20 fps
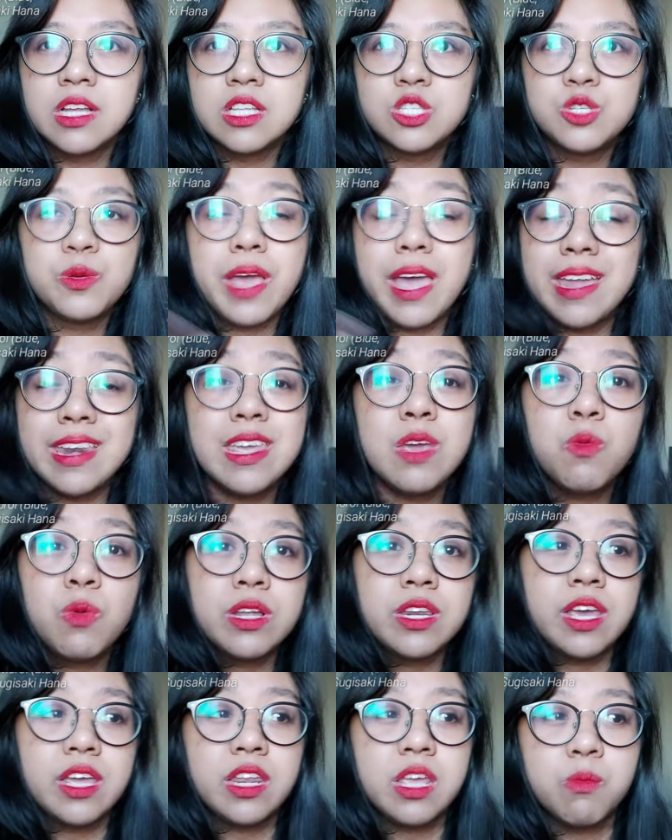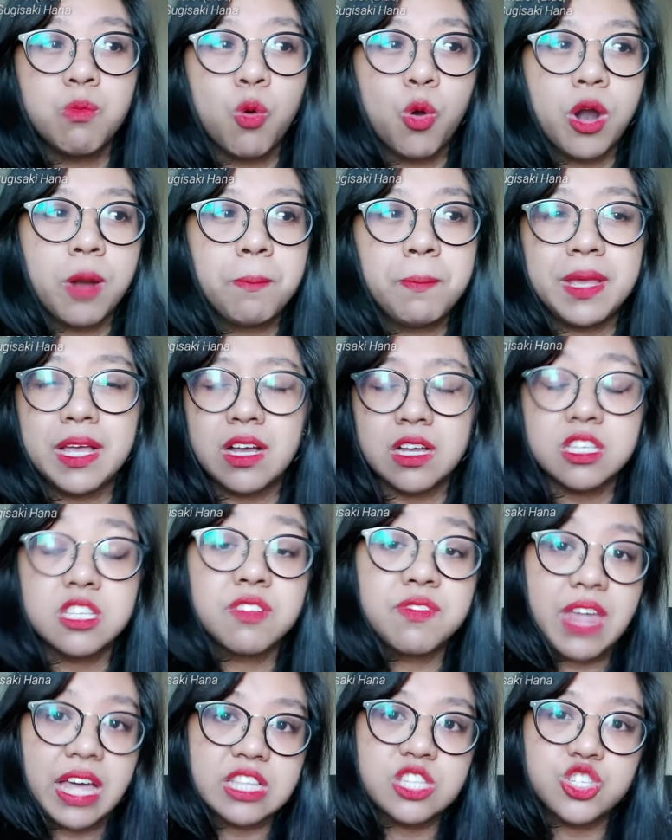to anyone anymore because
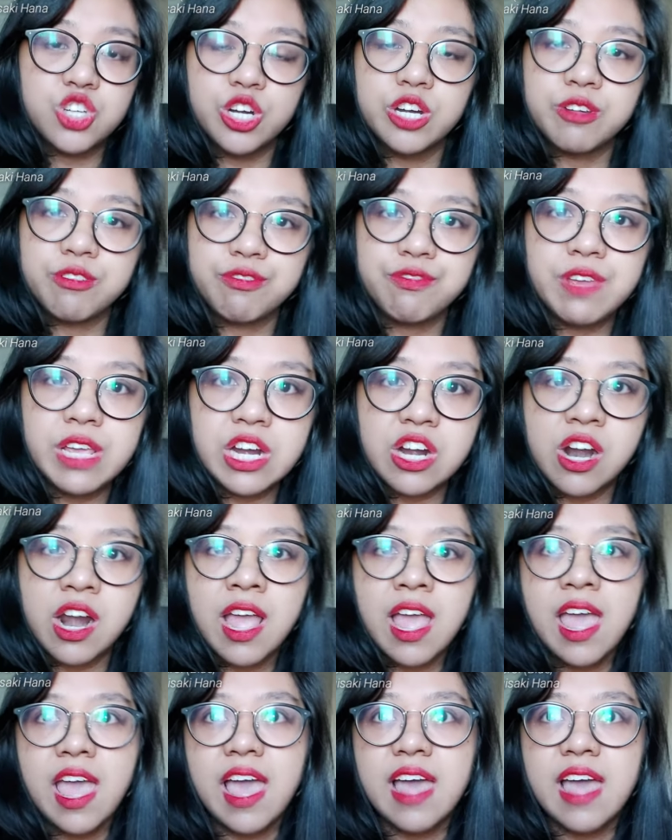of that certain fear.